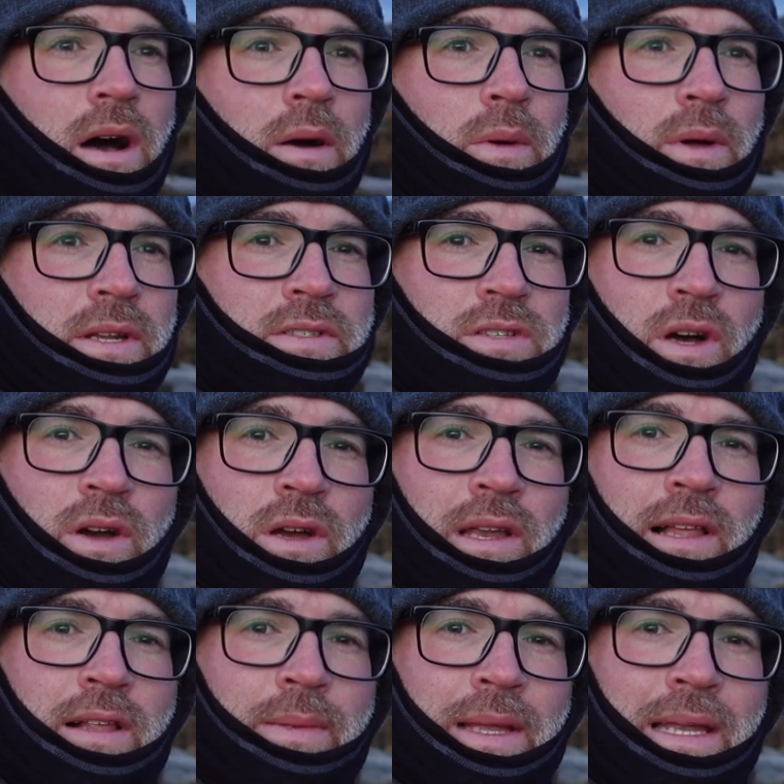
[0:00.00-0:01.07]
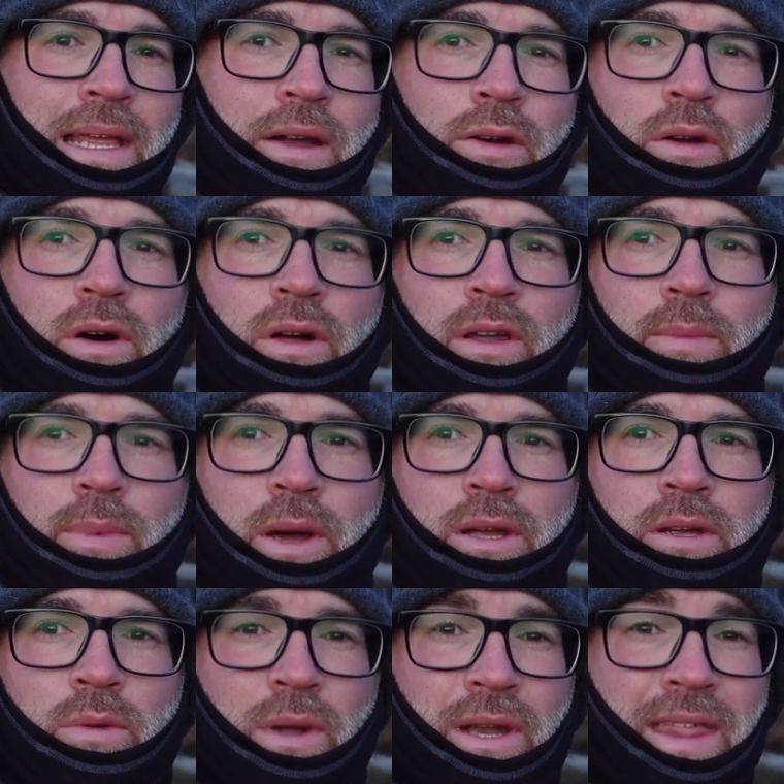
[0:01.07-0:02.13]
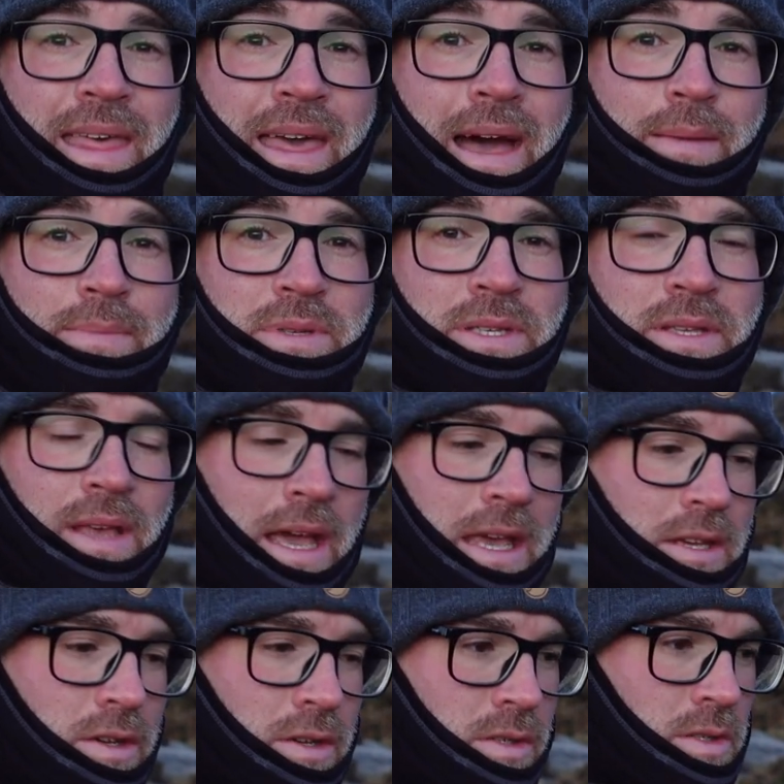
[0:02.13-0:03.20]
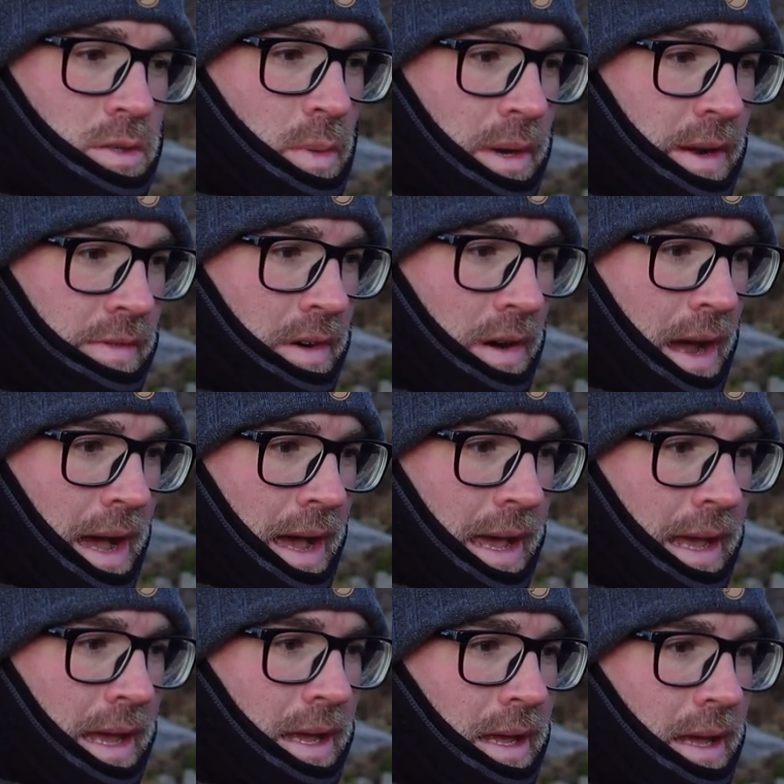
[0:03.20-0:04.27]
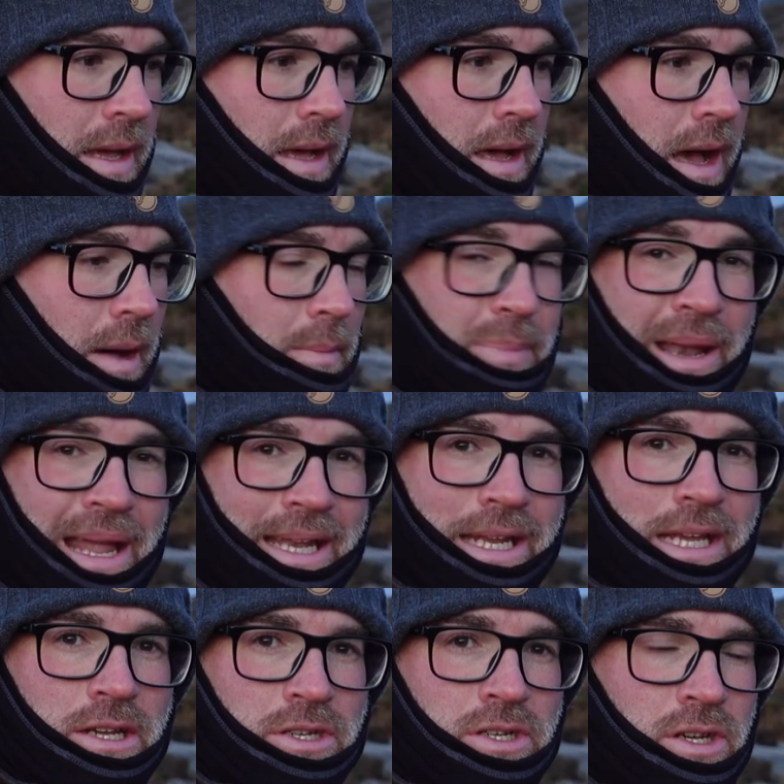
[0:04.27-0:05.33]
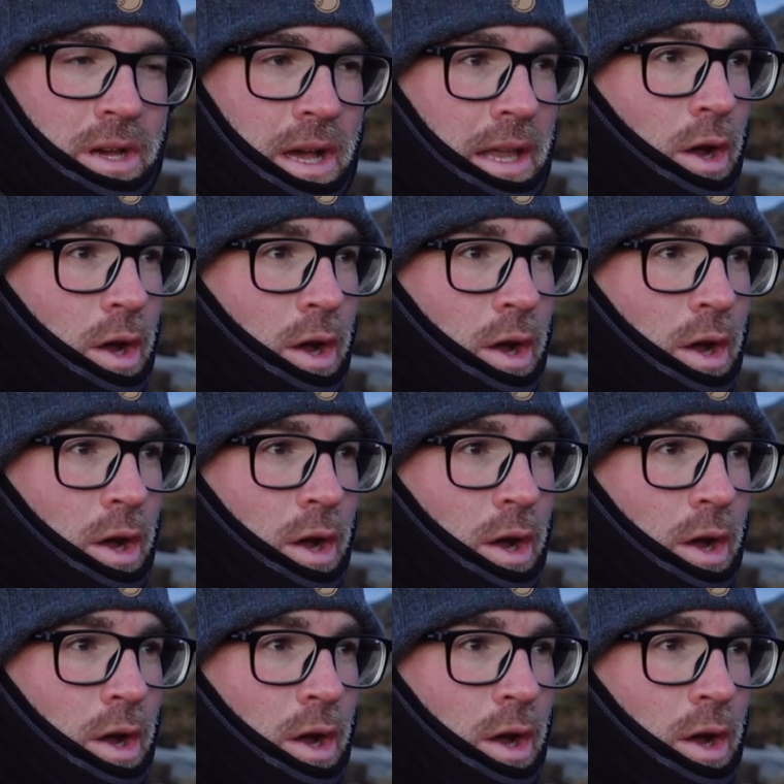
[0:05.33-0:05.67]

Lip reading: I want to talk a little bit later on about one of the apps that I use whenever I am planning a shoot, and